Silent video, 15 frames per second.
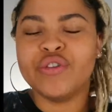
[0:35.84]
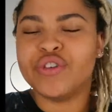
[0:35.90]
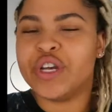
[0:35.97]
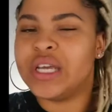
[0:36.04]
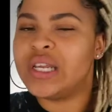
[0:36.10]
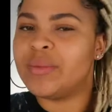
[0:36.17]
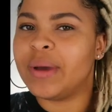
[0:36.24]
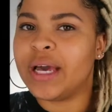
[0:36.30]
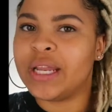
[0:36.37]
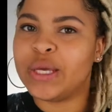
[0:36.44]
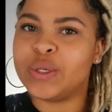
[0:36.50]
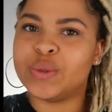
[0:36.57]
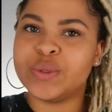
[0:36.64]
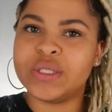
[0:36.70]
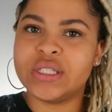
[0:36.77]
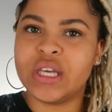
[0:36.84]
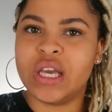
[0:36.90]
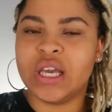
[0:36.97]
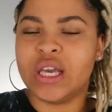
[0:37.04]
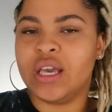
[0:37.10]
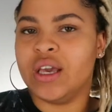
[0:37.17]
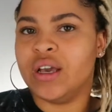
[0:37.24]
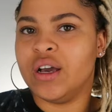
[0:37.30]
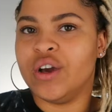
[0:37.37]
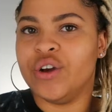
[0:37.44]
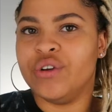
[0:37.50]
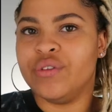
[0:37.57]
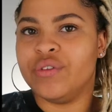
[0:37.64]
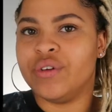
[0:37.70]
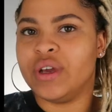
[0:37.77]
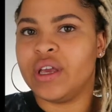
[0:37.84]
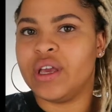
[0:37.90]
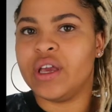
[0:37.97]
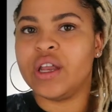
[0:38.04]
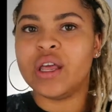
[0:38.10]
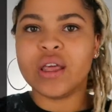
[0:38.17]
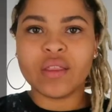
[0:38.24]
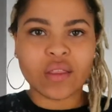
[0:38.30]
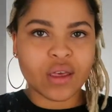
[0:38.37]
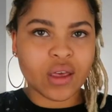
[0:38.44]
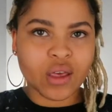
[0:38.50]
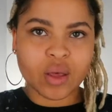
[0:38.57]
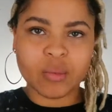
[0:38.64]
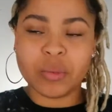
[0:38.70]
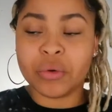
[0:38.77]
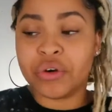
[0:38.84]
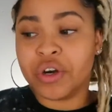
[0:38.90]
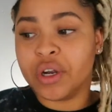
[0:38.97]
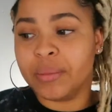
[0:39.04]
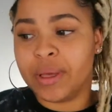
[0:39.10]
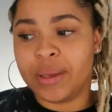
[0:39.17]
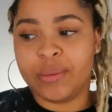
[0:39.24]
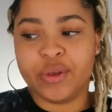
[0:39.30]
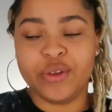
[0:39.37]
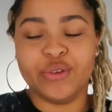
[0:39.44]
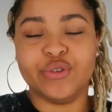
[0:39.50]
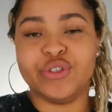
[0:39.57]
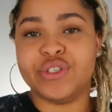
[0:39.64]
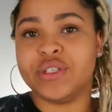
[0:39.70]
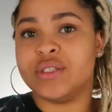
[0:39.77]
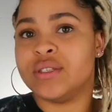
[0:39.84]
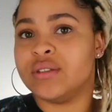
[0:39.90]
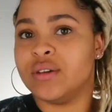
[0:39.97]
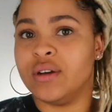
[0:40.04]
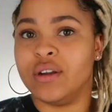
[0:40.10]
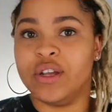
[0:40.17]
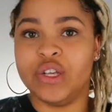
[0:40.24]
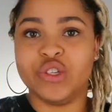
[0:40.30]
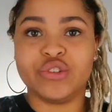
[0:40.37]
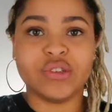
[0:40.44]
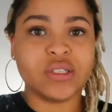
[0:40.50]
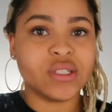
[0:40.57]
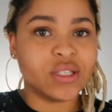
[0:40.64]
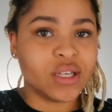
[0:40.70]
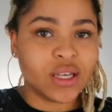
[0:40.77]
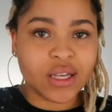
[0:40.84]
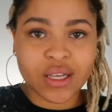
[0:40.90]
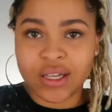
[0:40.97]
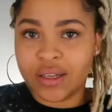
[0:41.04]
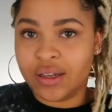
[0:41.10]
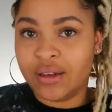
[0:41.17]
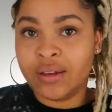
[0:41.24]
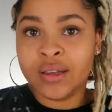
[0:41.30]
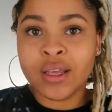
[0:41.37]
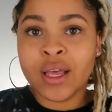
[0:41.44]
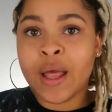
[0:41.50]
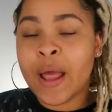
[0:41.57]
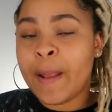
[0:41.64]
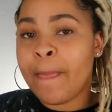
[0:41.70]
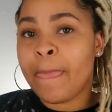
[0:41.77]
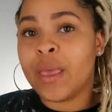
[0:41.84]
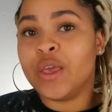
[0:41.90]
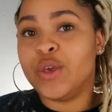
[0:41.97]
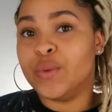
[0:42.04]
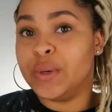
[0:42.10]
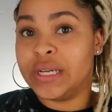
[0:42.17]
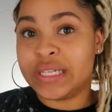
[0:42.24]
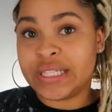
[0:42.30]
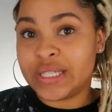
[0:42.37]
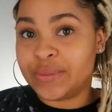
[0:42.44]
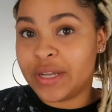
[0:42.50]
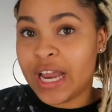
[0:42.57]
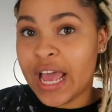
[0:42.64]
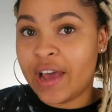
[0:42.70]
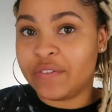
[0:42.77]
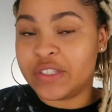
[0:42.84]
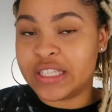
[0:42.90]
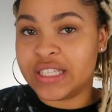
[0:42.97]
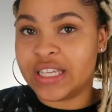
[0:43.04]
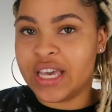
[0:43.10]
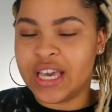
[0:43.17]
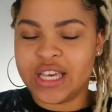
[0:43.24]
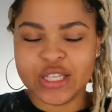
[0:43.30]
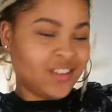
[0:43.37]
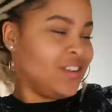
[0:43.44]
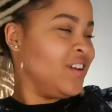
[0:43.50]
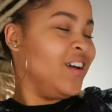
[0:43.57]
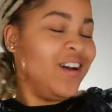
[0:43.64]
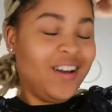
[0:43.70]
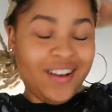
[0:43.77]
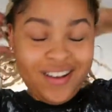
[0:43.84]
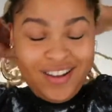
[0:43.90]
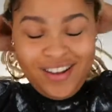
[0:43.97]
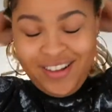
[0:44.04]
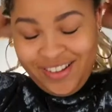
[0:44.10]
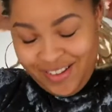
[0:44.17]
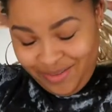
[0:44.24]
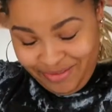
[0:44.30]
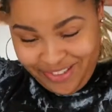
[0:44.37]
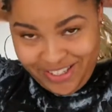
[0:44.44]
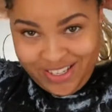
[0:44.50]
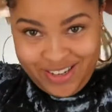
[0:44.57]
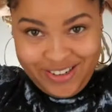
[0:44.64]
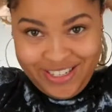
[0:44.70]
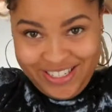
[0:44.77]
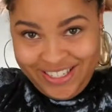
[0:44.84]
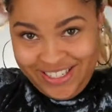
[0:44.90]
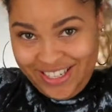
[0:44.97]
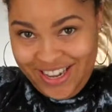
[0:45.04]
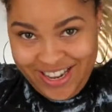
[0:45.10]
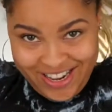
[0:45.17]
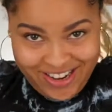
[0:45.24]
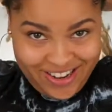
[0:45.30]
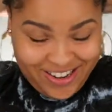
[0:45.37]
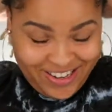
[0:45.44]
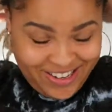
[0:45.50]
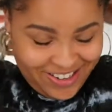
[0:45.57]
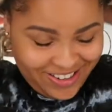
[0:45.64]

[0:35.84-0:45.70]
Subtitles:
for anybody who's thinking of getting them, or maybe you just are interested and you want to see what I have to say. I'm so excited.